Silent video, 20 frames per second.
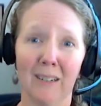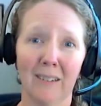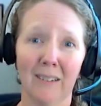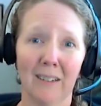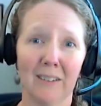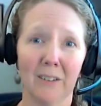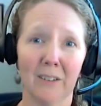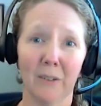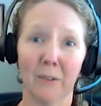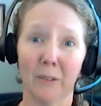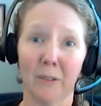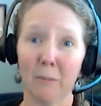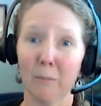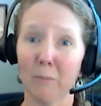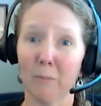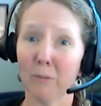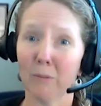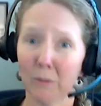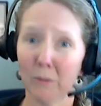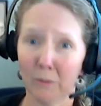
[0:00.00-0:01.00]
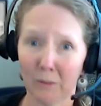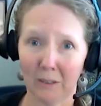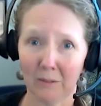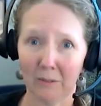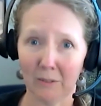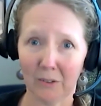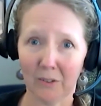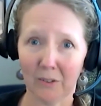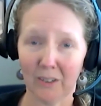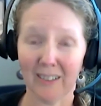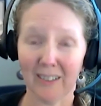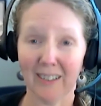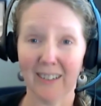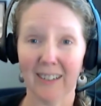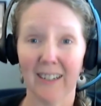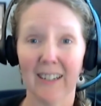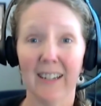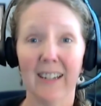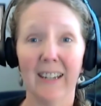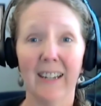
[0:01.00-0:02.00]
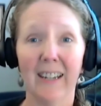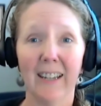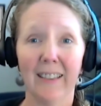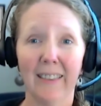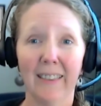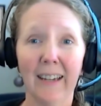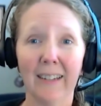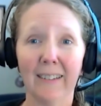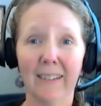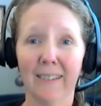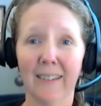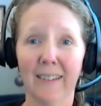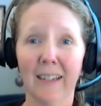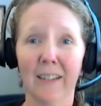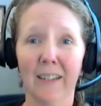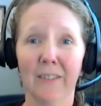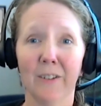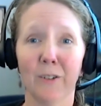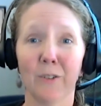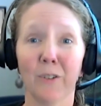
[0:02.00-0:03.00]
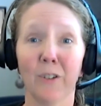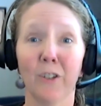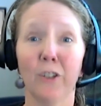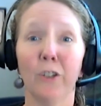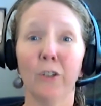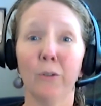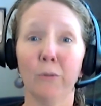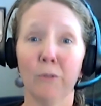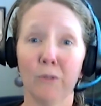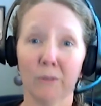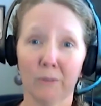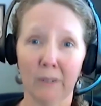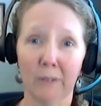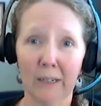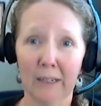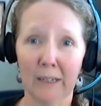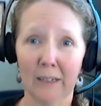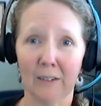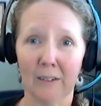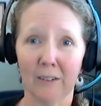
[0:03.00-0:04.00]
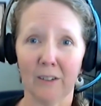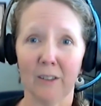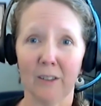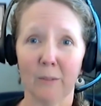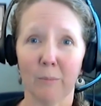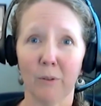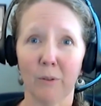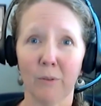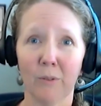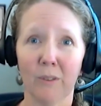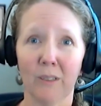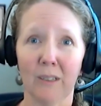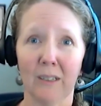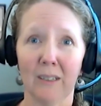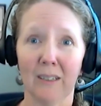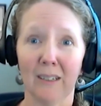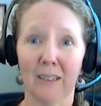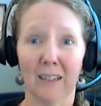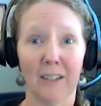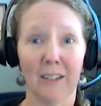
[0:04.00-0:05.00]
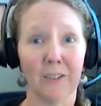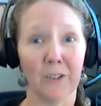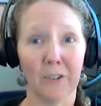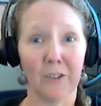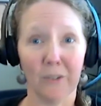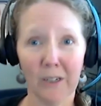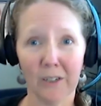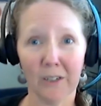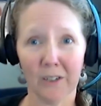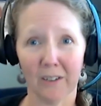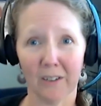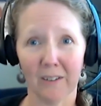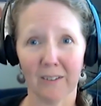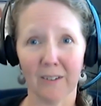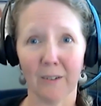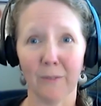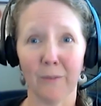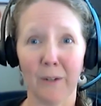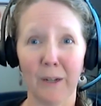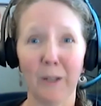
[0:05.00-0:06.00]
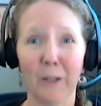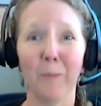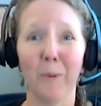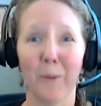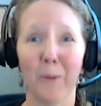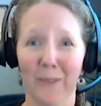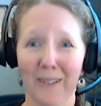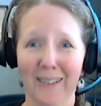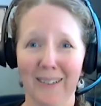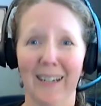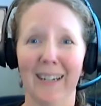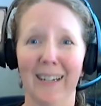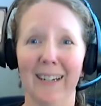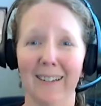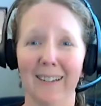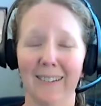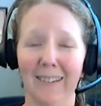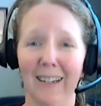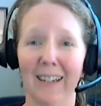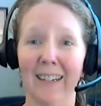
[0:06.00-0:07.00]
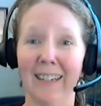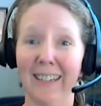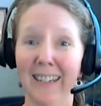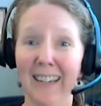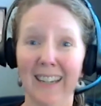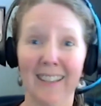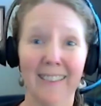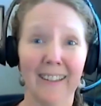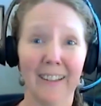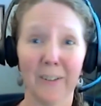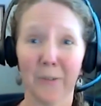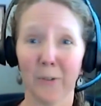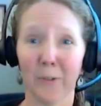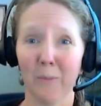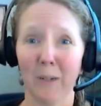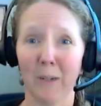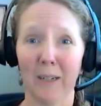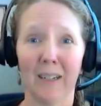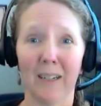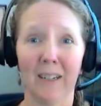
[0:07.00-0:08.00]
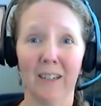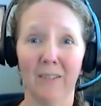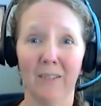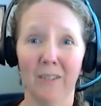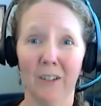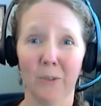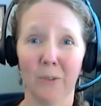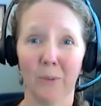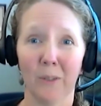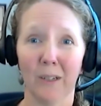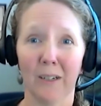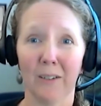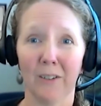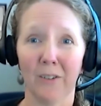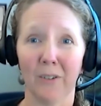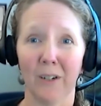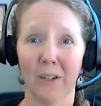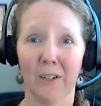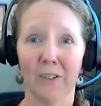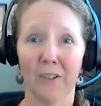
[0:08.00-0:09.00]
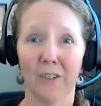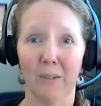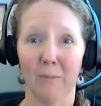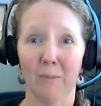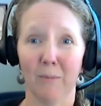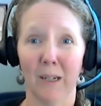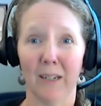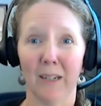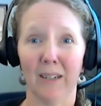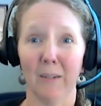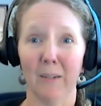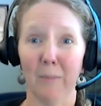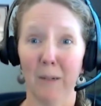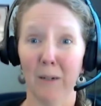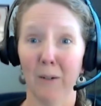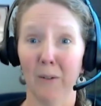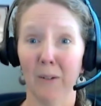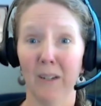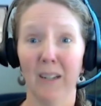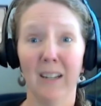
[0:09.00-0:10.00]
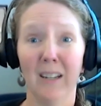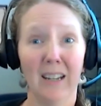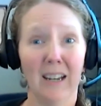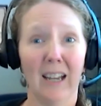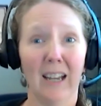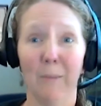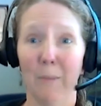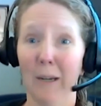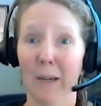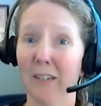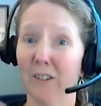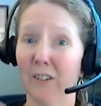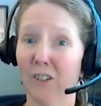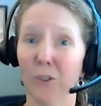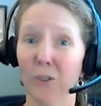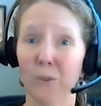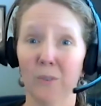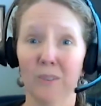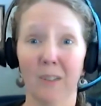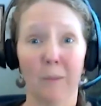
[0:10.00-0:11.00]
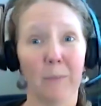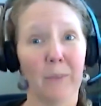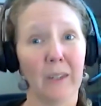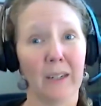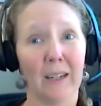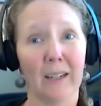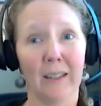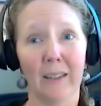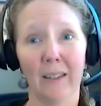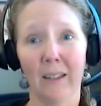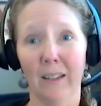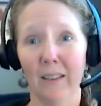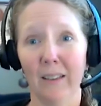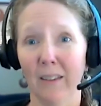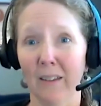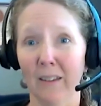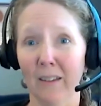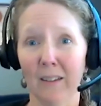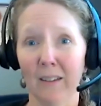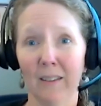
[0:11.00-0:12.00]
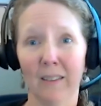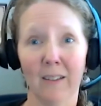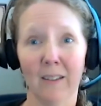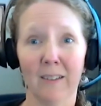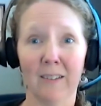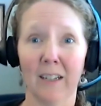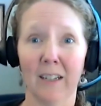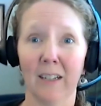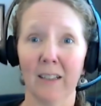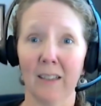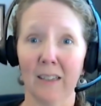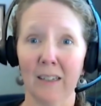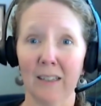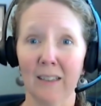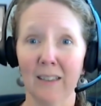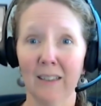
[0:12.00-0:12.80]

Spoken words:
necessarily protein restricted. That said, there's a huge range in the protein concentrations available in the diets. And again, that's where my individualized strategy might come out. I might choose something on the slightly,